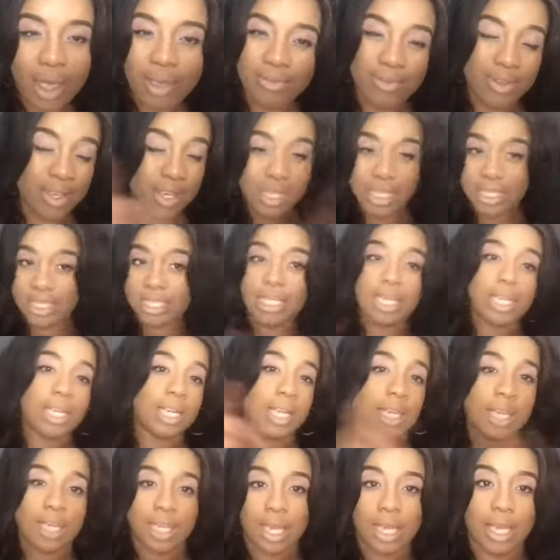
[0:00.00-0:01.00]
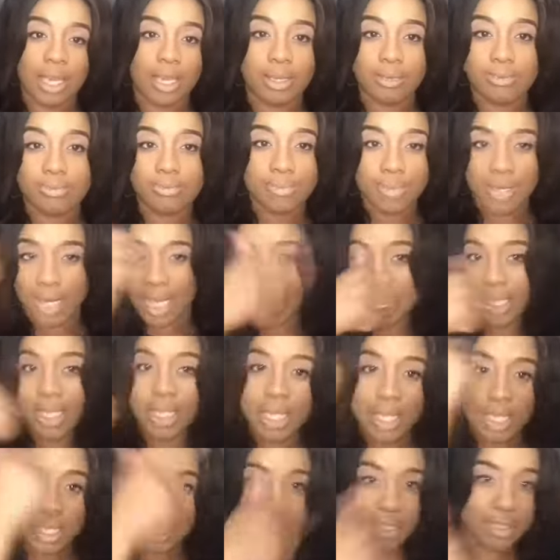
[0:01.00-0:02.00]
if it looks anything like
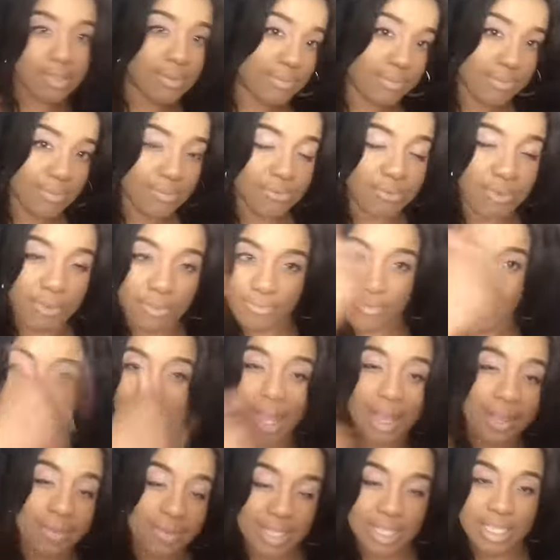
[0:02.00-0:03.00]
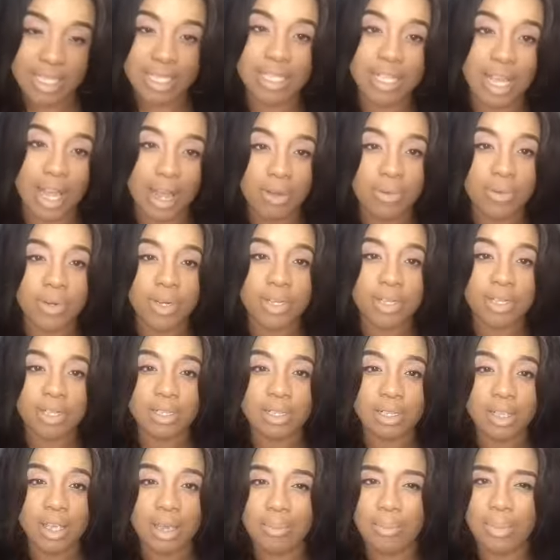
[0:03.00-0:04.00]
this for 5-6
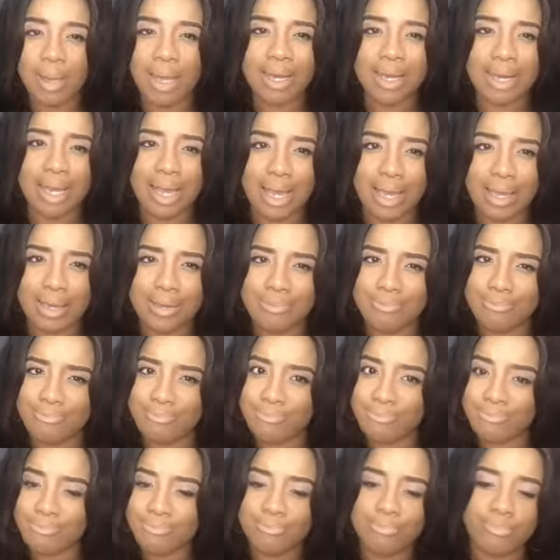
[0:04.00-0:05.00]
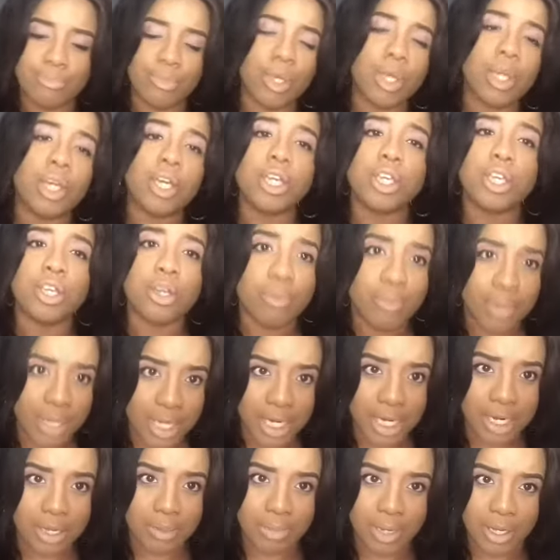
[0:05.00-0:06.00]
hours in my day, you'll be
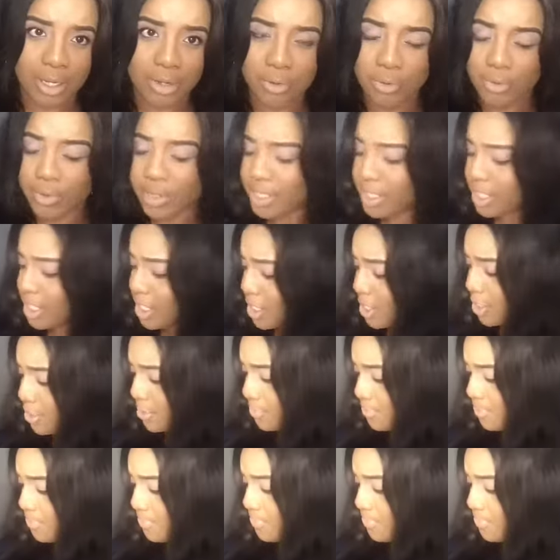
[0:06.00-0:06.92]
getting my coins too.